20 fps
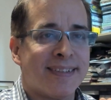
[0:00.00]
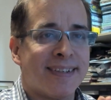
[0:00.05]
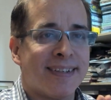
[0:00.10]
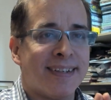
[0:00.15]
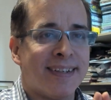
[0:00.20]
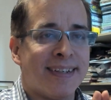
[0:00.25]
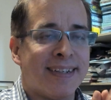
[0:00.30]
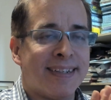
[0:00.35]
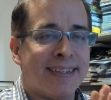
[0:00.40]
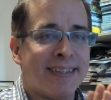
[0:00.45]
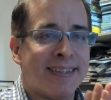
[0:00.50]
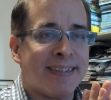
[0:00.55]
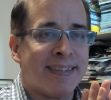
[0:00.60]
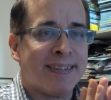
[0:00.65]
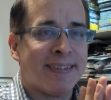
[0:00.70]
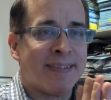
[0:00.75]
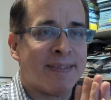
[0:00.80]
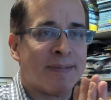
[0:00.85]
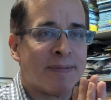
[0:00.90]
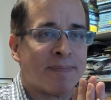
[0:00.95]

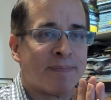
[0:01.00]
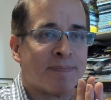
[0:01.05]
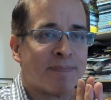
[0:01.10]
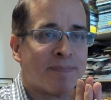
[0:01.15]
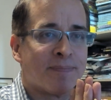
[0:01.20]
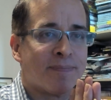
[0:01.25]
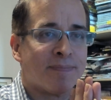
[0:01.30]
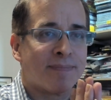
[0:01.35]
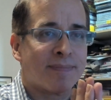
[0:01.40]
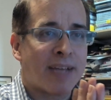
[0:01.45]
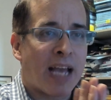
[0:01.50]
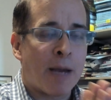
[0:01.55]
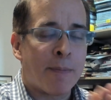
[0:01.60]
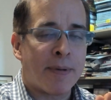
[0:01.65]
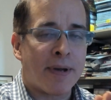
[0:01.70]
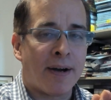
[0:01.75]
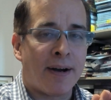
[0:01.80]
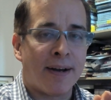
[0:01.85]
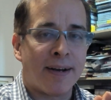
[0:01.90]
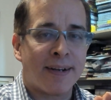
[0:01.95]
Uh,
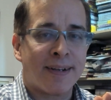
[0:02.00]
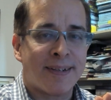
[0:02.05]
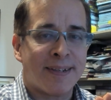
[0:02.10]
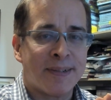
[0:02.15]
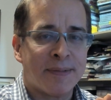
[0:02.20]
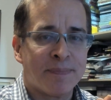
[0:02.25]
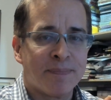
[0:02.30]
Happy Hanukkah.